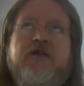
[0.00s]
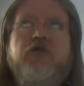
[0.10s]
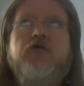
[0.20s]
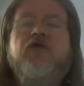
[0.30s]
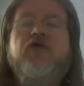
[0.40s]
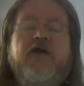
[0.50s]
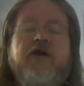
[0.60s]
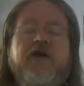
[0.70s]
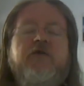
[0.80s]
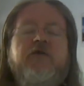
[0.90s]
let you go
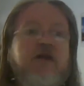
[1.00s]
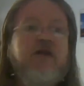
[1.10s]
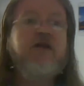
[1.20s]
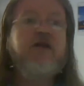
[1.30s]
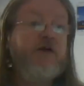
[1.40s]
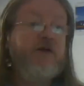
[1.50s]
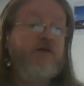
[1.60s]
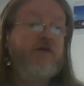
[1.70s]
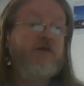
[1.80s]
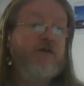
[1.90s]
fly with a clear
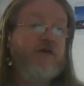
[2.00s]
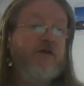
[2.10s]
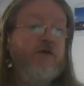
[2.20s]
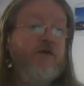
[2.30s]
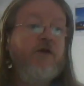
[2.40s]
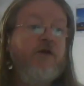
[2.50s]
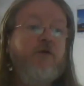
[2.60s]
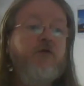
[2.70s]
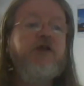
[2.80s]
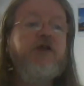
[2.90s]
mind, okay?
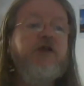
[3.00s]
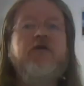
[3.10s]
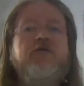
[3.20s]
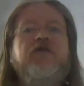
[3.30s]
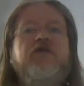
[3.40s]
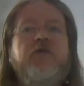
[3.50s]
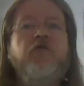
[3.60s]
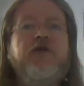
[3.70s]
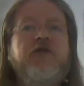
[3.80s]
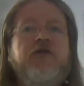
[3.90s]
Reach out to
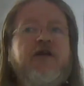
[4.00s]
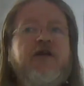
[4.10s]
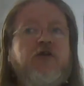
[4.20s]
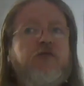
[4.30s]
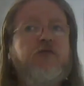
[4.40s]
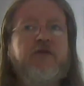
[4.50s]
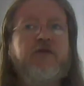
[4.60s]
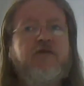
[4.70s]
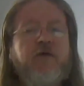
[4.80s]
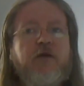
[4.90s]
someone knowledgeable.
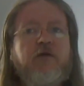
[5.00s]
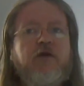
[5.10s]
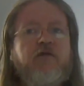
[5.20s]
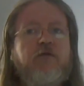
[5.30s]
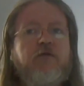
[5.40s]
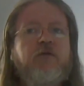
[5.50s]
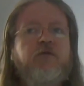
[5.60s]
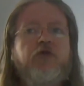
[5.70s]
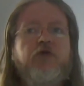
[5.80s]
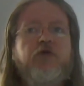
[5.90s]
That's very
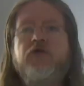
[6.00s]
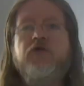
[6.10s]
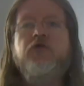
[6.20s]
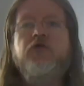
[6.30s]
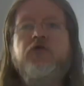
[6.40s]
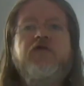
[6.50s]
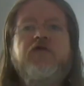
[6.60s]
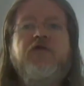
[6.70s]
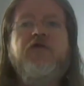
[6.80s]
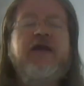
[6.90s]
important. Don't go
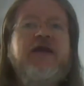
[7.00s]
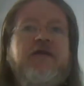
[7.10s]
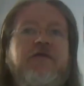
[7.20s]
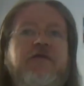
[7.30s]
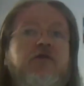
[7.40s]
fly if